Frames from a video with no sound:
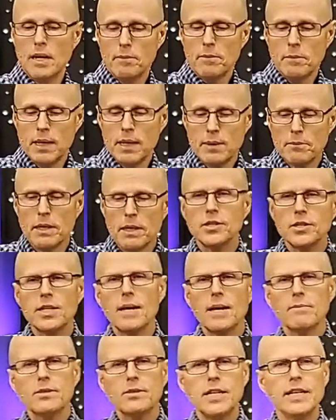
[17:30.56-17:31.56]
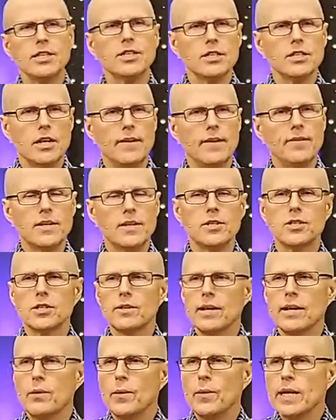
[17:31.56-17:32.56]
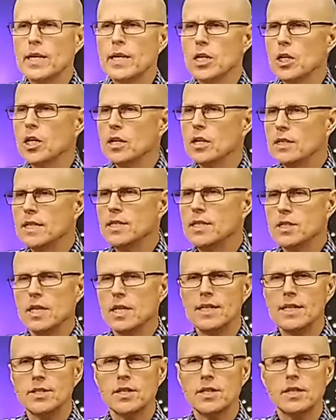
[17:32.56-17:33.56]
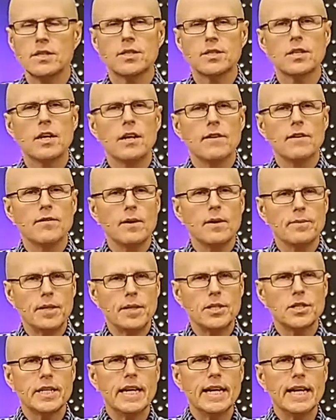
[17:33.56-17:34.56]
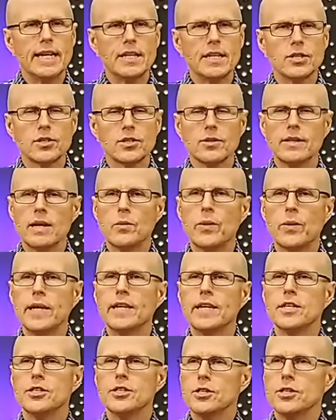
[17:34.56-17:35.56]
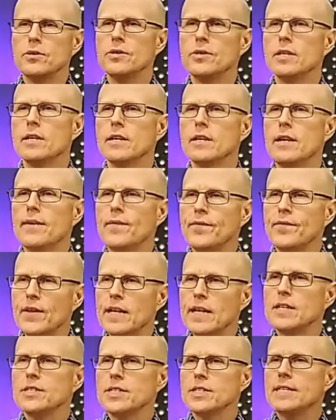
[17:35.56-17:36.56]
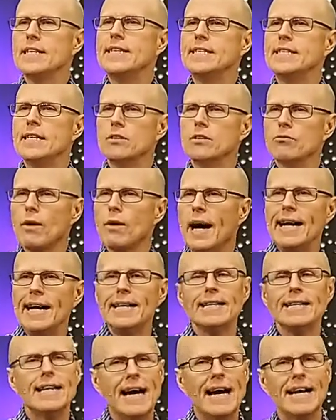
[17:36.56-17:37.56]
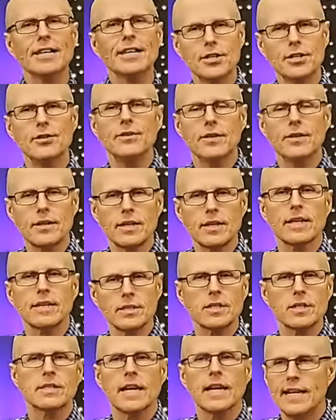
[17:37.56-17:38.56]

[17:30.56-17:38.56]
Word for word: But, but see, I'm teaching on this so that we can learn these lessons from these kings so that we can do the things that they did right, not do the things that they,